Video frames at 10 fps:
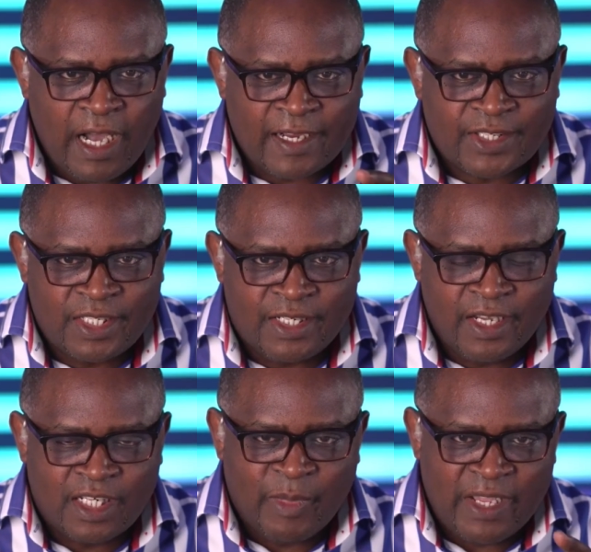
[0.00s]

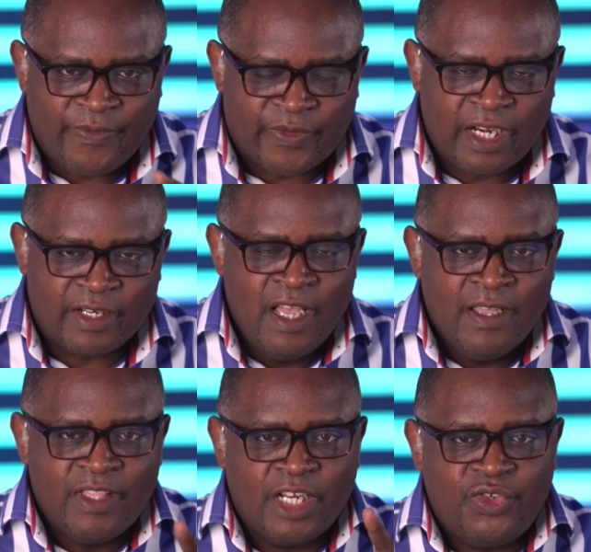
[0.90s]
accident, my friend,
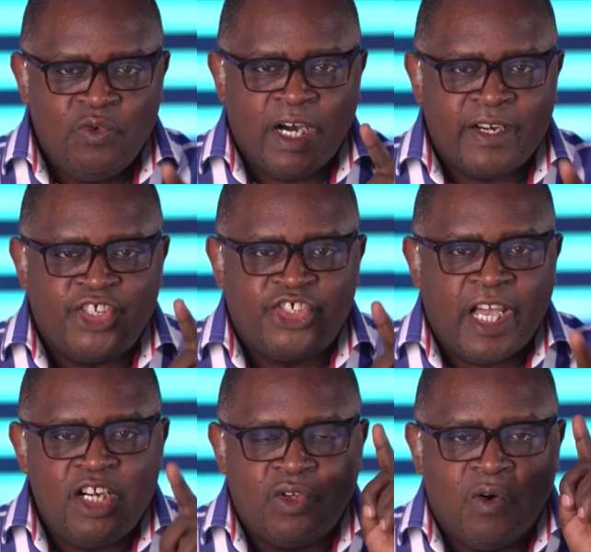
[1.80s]
that you are a
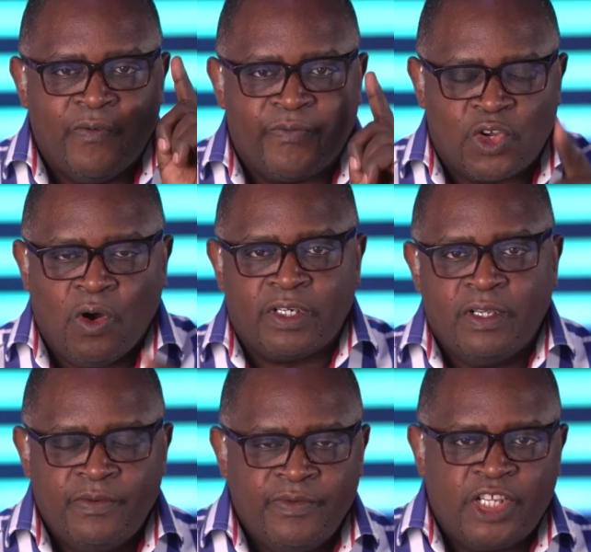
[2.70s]
child of God.
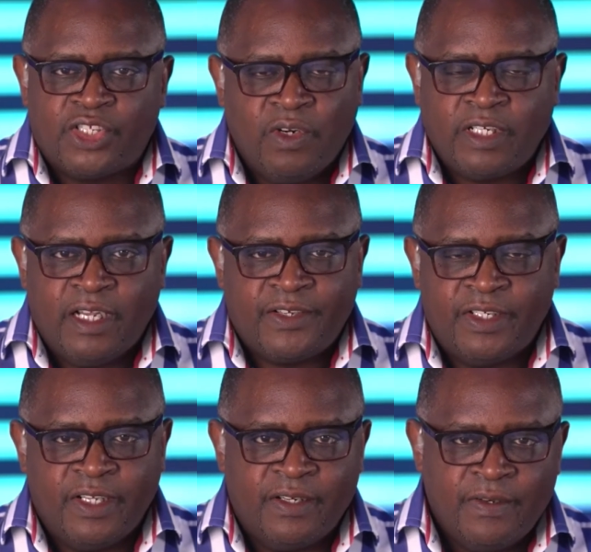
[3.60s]
It's not an
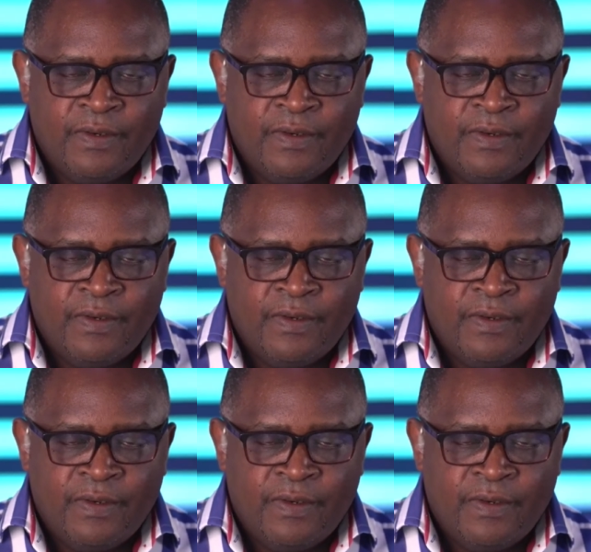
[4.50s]
accident.